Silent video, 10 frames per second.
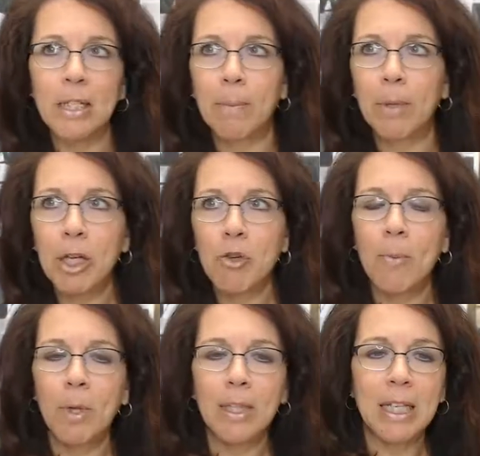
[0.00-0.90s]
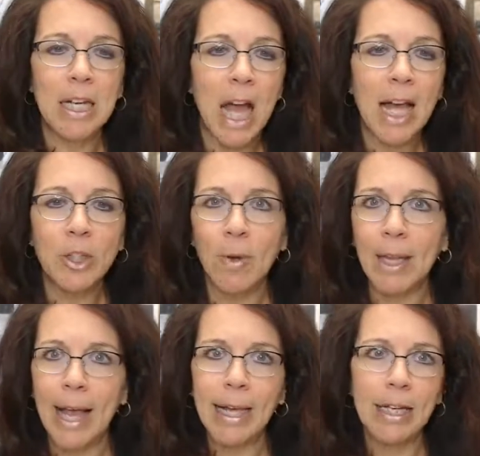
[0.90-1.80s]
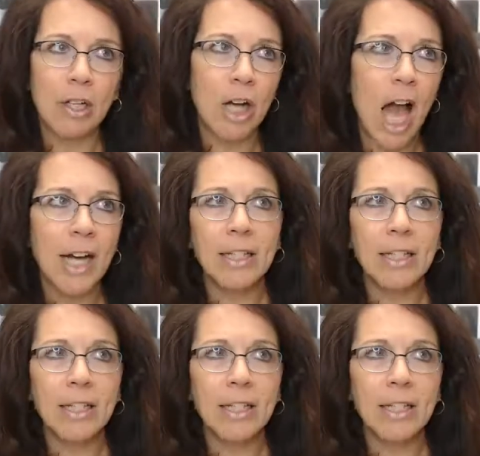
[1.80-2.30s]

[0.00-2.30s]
Is it pleasurable? Is it not? Do I like it? Not?